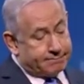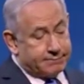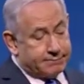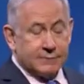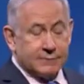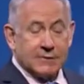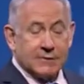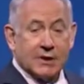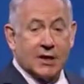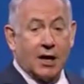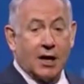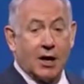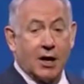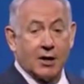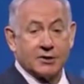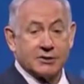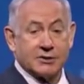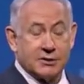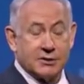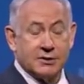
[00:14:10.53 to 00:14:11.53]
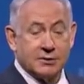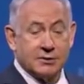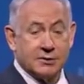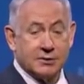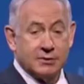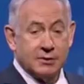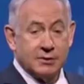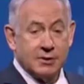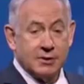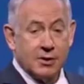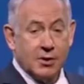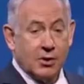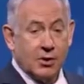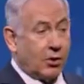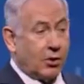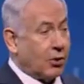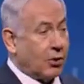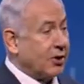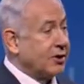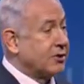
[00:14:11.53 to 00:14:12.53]
cars,
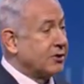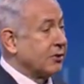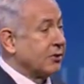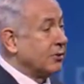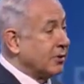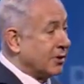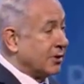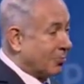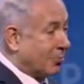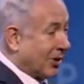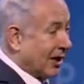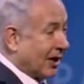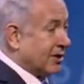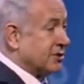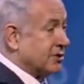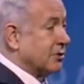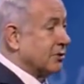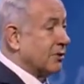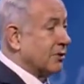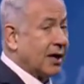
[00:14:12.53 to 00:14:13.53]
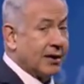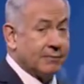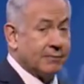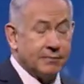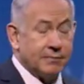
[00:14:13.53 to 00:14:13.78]
or into the planes you ride.